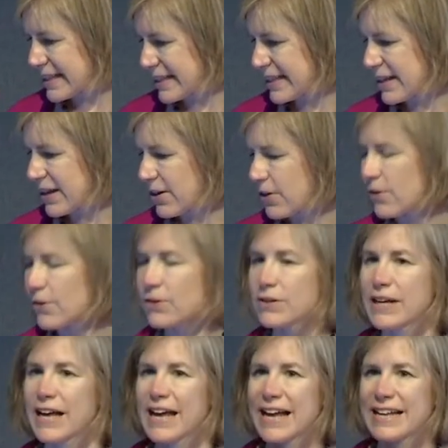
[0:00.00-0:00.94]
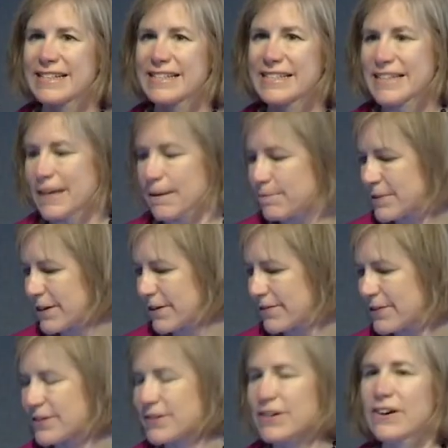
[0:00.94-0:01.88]
the whole concept
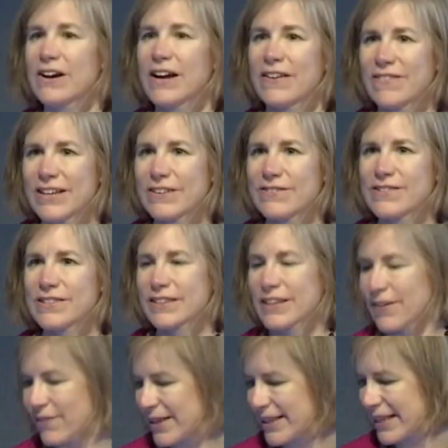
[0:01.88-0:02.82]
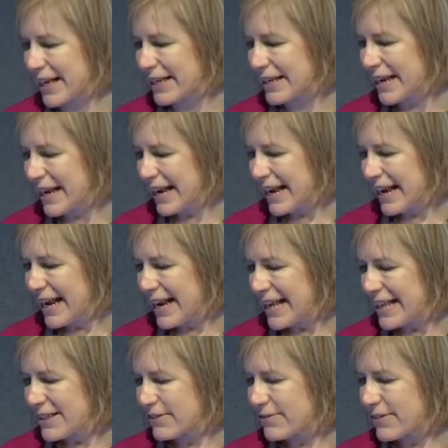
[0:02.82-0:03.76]
of the timing of sleep. And then
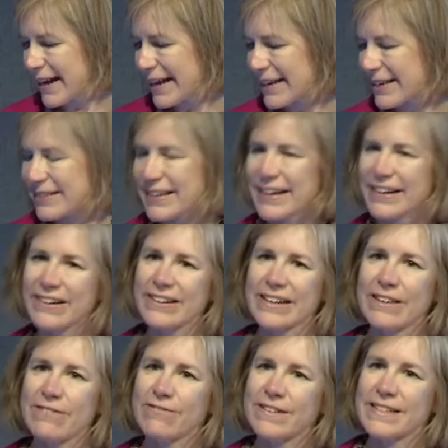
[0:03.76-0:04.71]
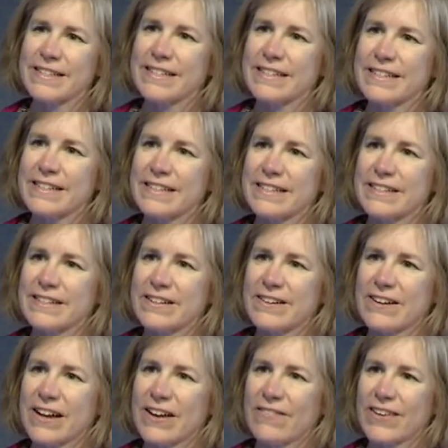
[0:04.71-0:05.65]
the regularity fits into the
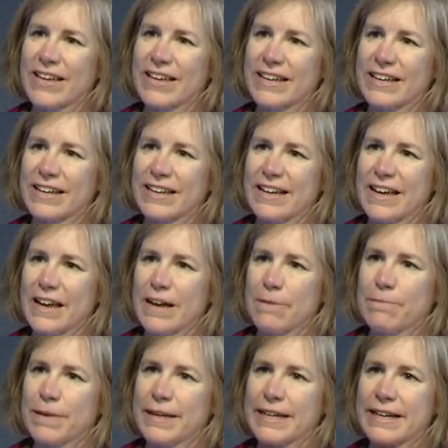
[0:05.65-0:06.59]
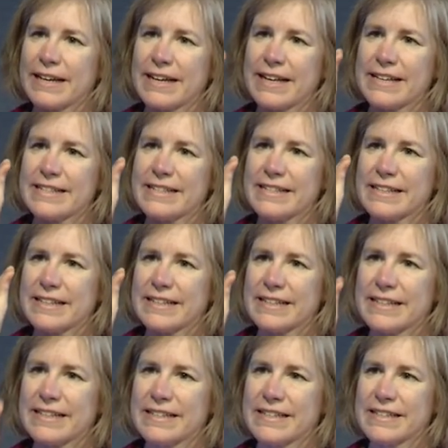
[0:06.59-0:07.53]
timing, because
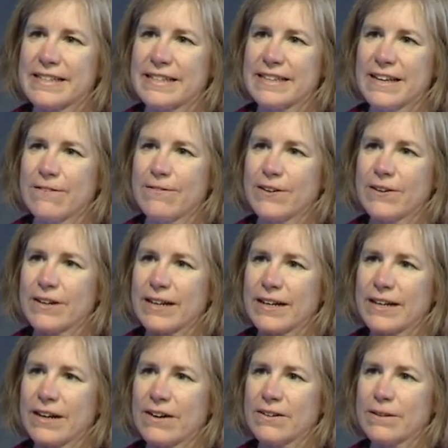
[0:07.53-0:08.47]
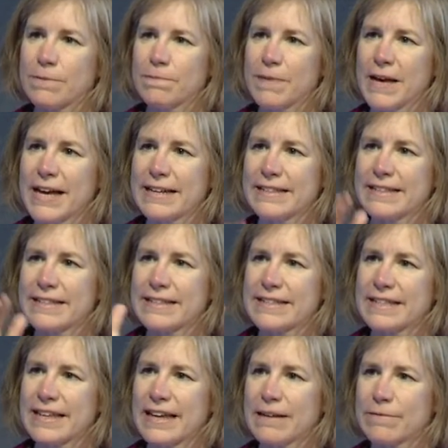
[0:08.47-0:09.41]
if you can go to bed at the
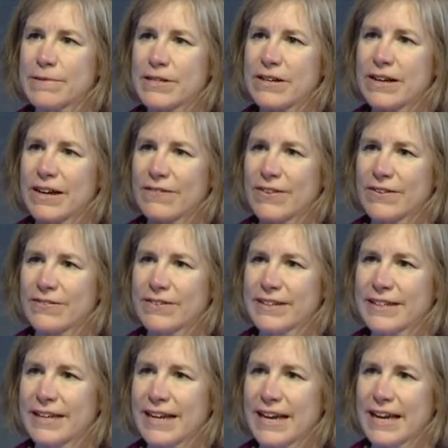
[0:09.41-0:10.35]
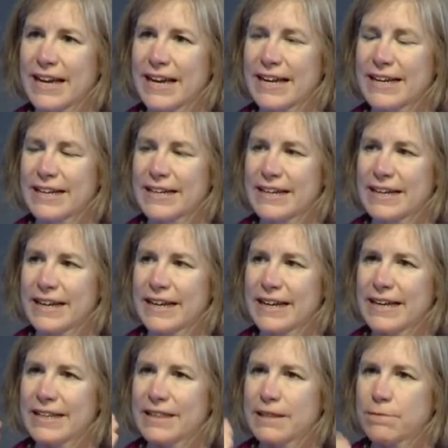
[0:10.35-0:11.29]
same time every night,
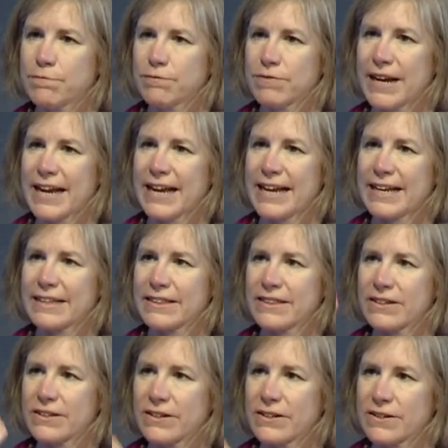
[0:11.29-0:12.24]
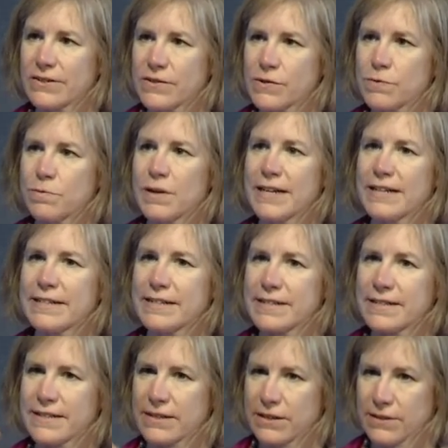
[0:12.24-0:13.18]
the brain learns when to
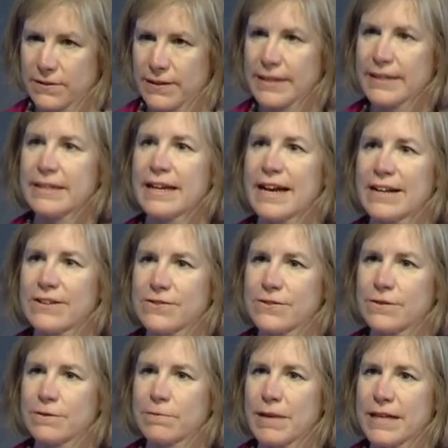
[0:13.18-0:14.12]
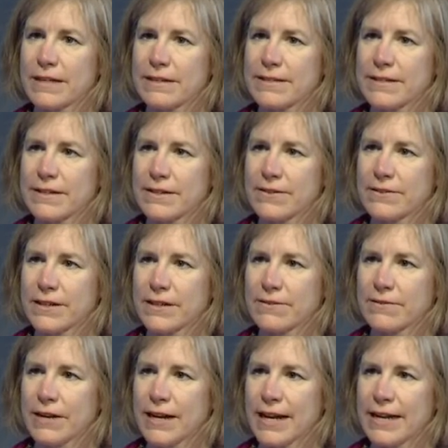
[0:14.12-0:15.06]
secrete natural
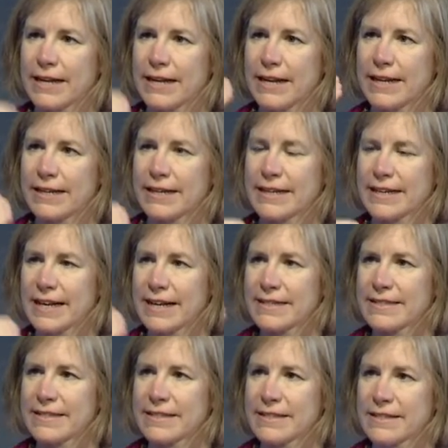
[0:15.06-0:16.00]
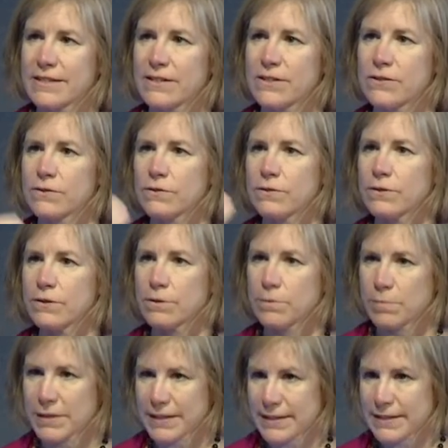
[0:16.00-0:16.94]
melatonin, right? And it gets into this
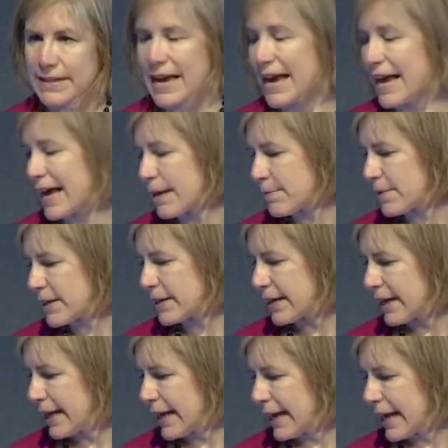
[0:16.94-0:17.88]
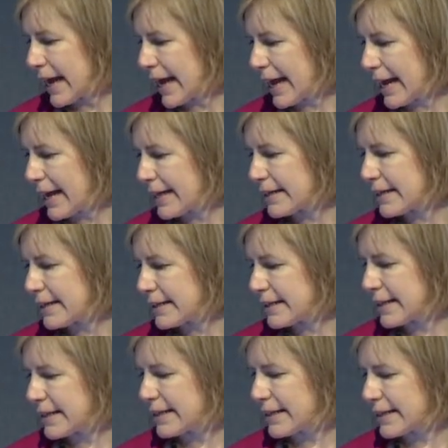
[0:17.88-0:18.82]
groove and this habit. And
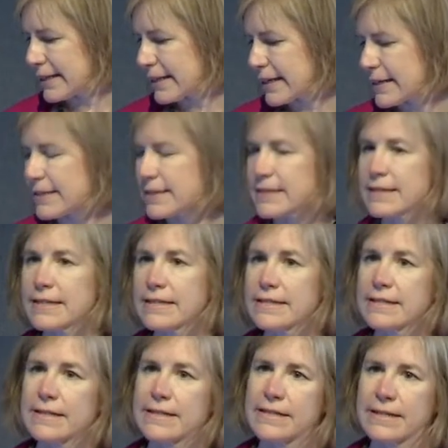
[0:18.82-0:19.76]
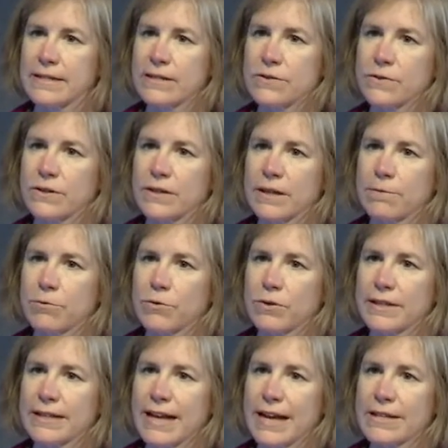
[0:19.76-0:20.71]
the consistency is really
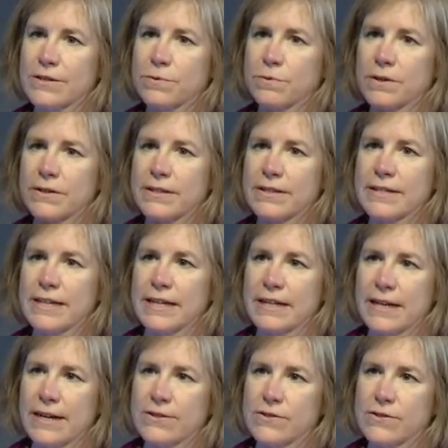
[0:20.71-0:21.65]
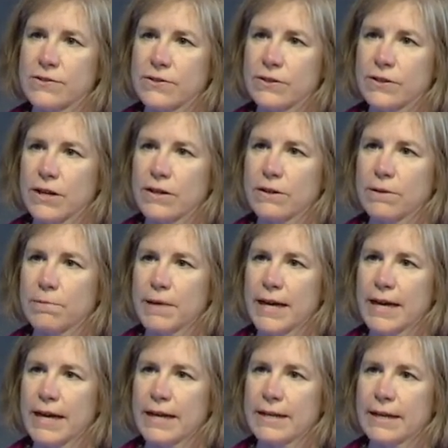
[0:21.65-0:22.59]
important. That's where the teenagers who go to
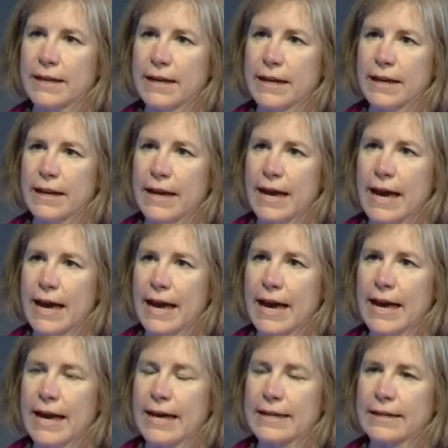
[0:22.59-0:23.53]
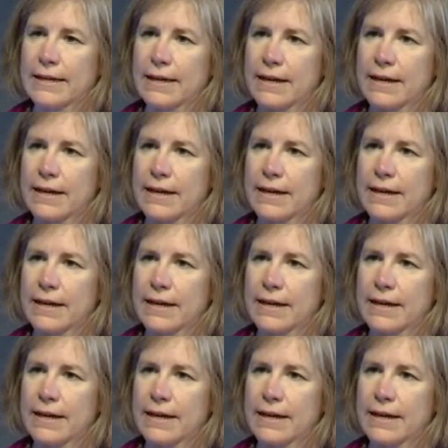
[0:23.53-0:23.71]
bed at